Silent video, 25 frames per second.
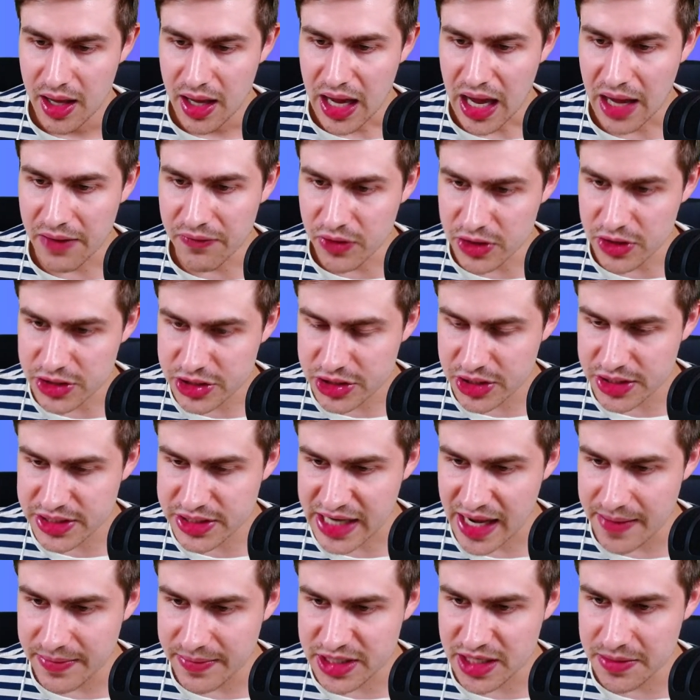I've also
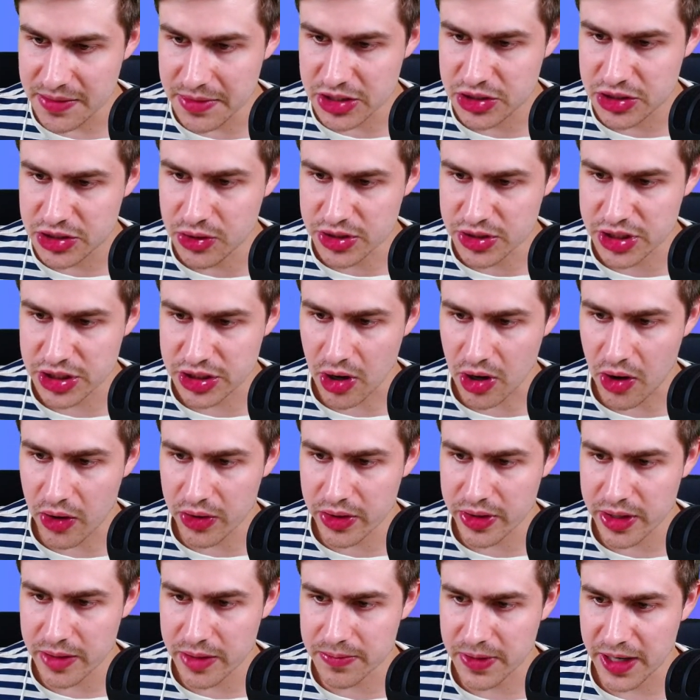same team as yours, just
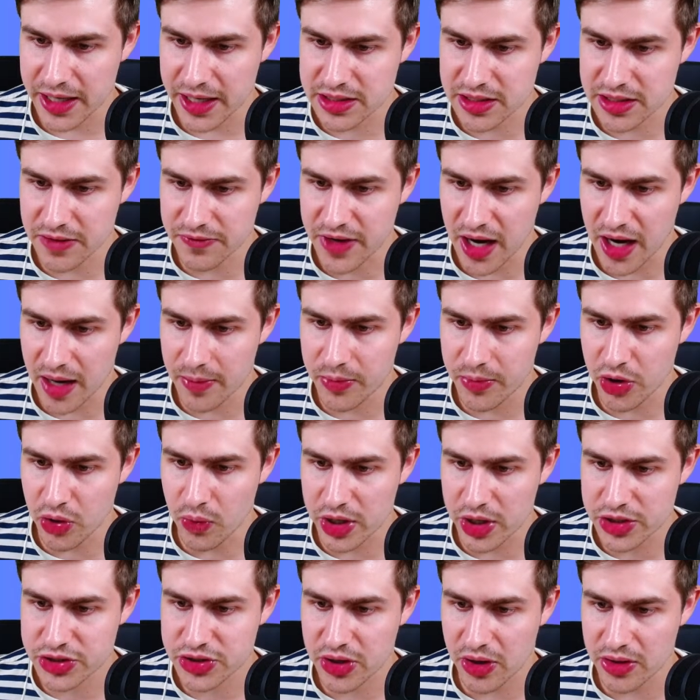Arnold in place of Gabriel.
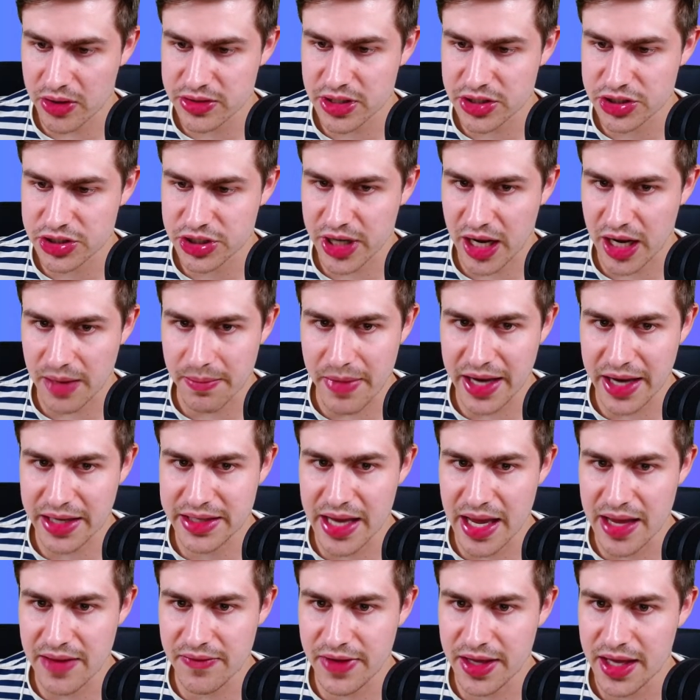What transfers should I make,
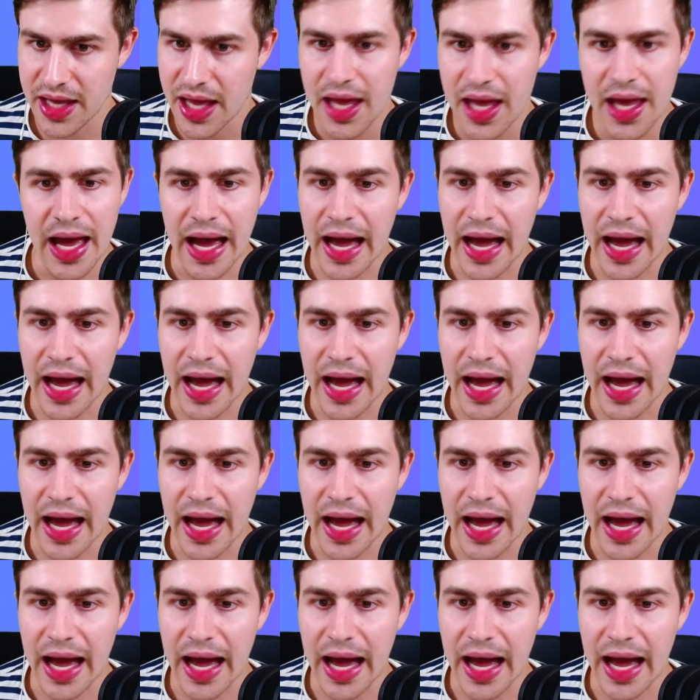Davey?